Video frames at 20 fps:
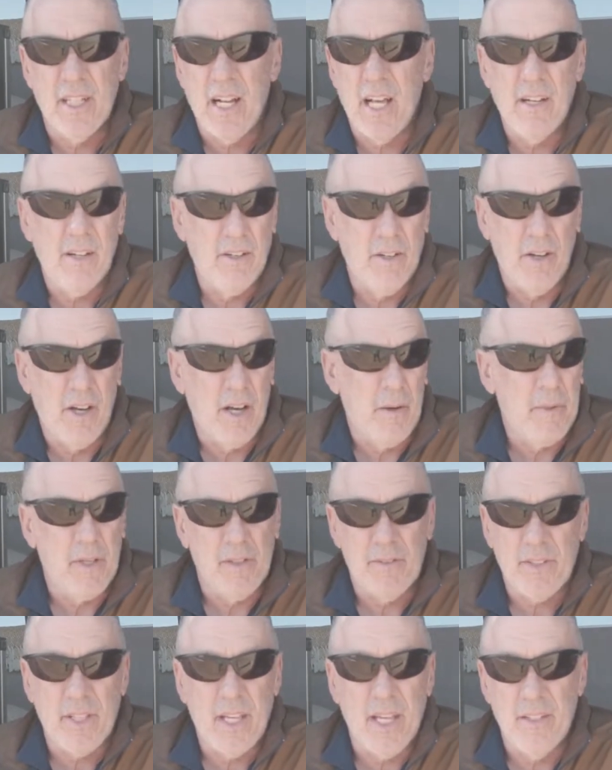and I don't know how
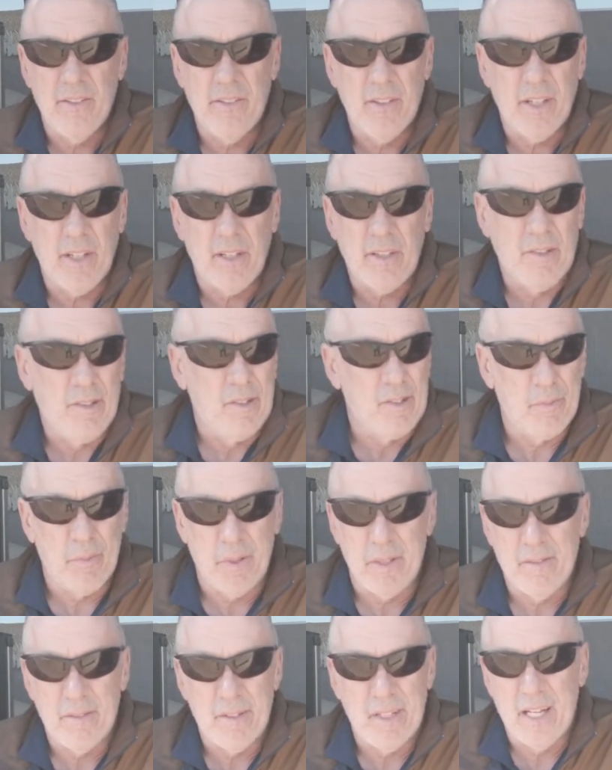many scans it includes,
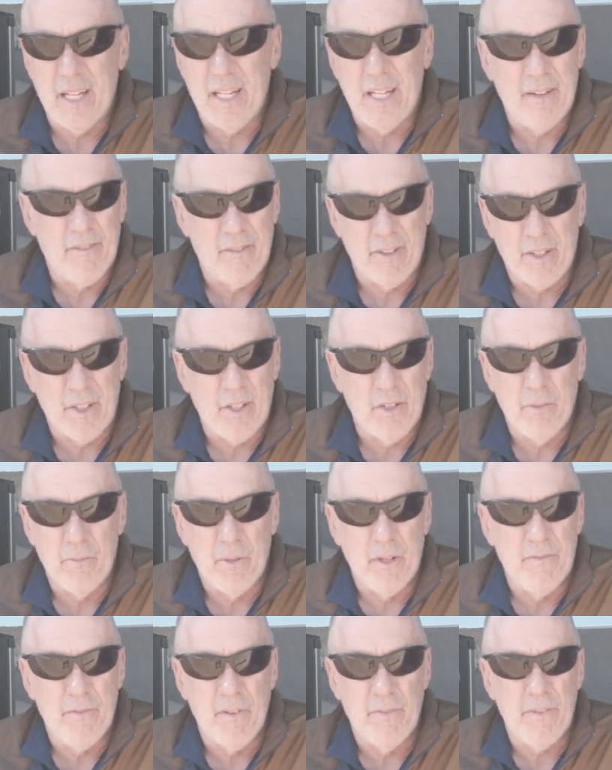but I never go
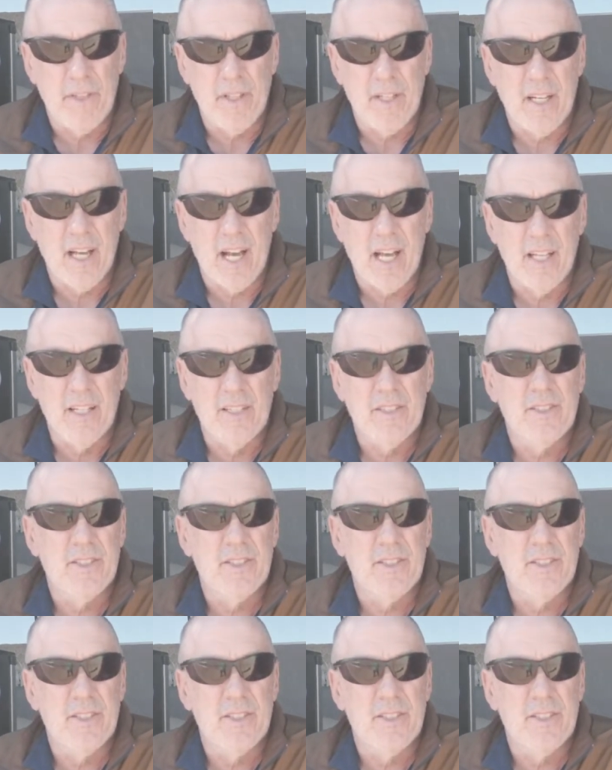above $15.